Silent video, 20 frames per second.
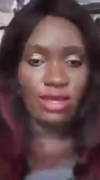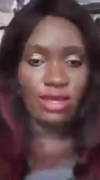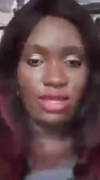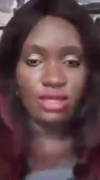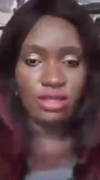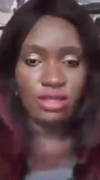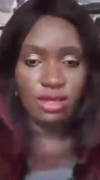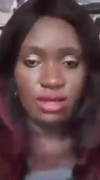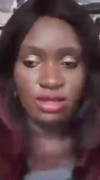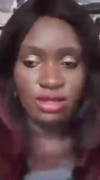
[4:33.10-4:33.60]

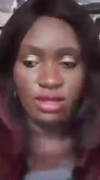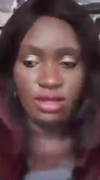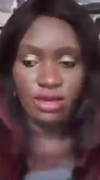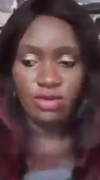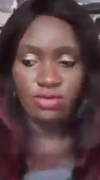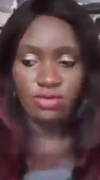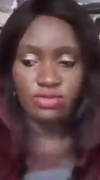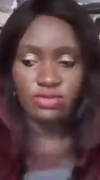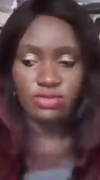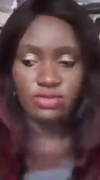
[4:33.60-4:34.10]
I'm still
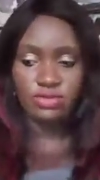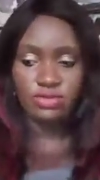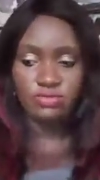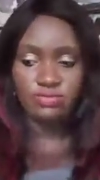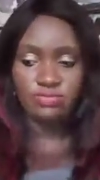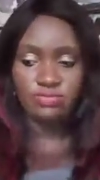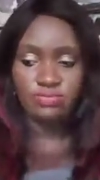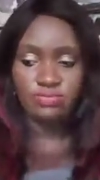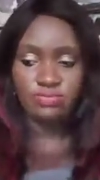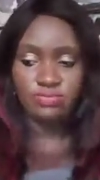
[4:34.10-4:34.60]
logged
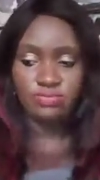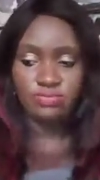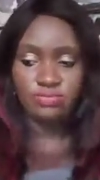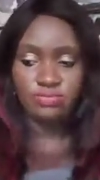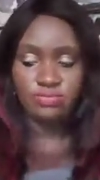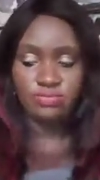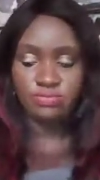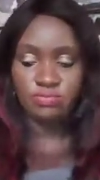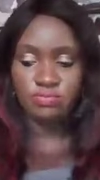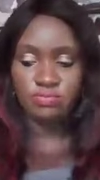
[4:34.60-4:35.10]
in on
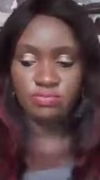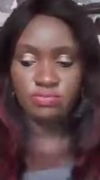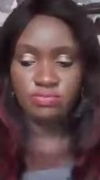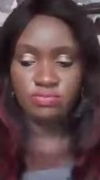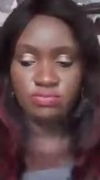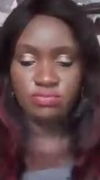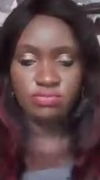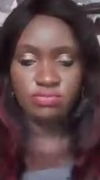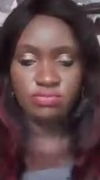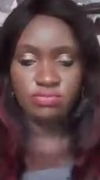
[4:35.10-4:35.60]
my
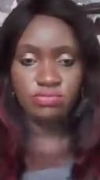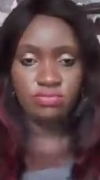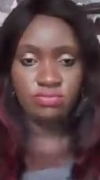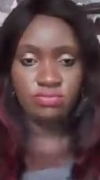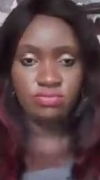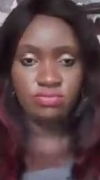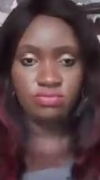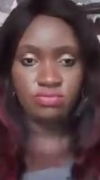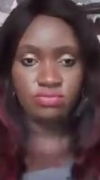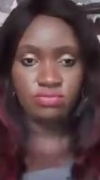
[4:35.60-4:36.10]

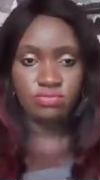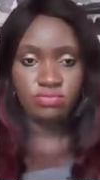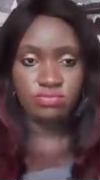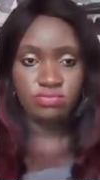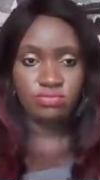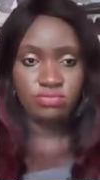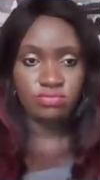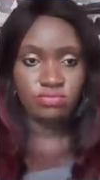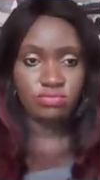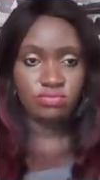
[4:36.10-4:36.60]

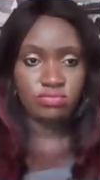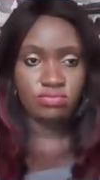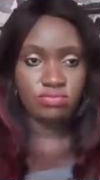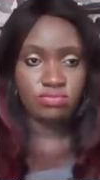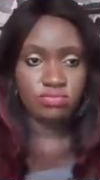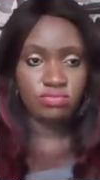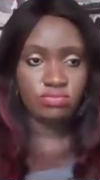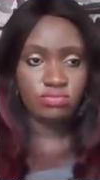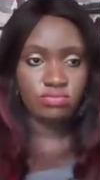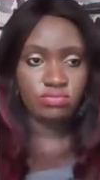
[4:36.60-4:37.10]
log.
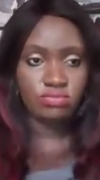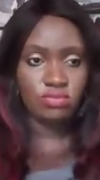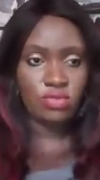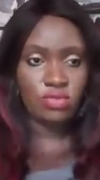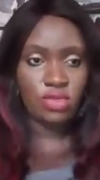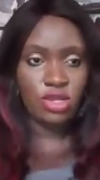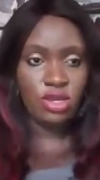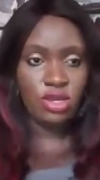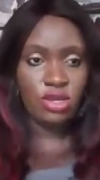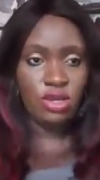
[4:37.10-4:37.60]

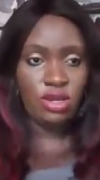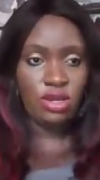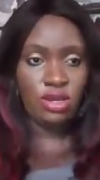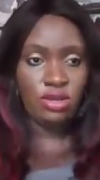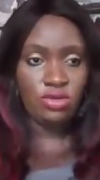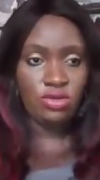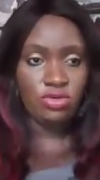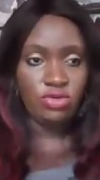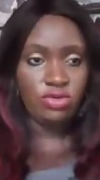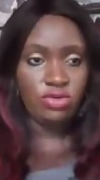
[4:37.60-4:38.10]

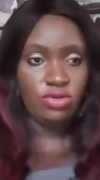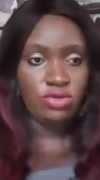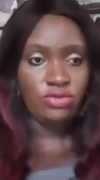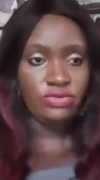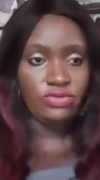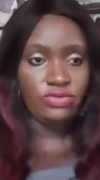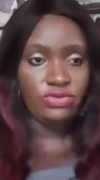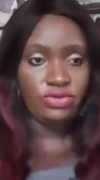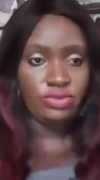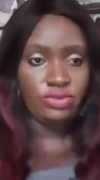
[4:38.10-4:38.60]

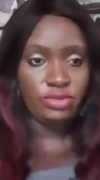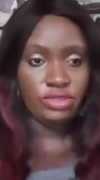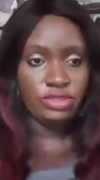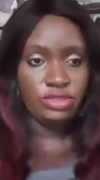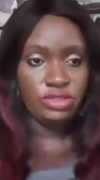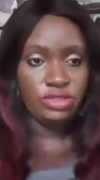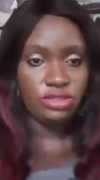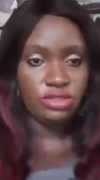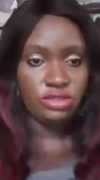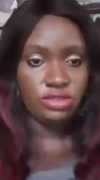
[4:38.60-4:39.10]
YouTube is
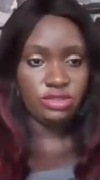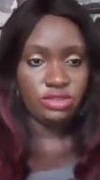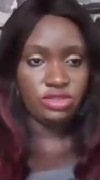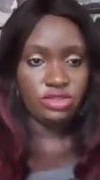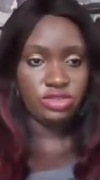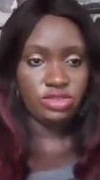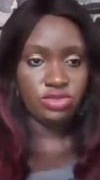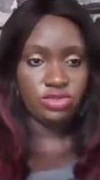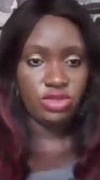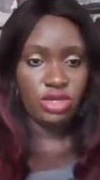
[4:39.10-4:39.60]
still
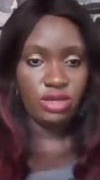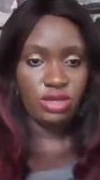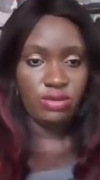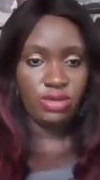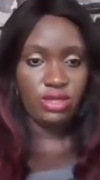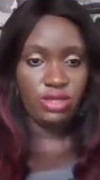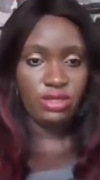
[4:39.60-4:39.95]
streaming,